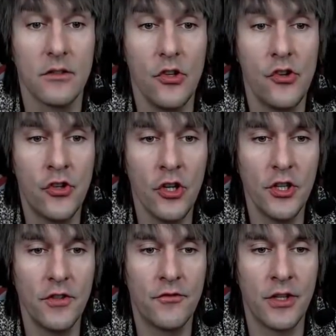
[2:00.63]

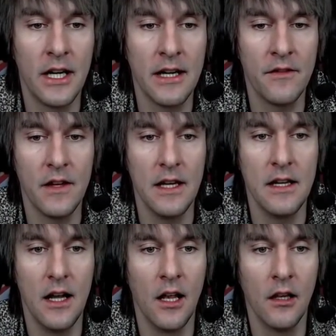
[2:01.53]
short of driving
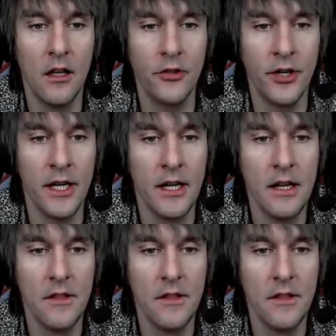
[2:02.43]
a lorry,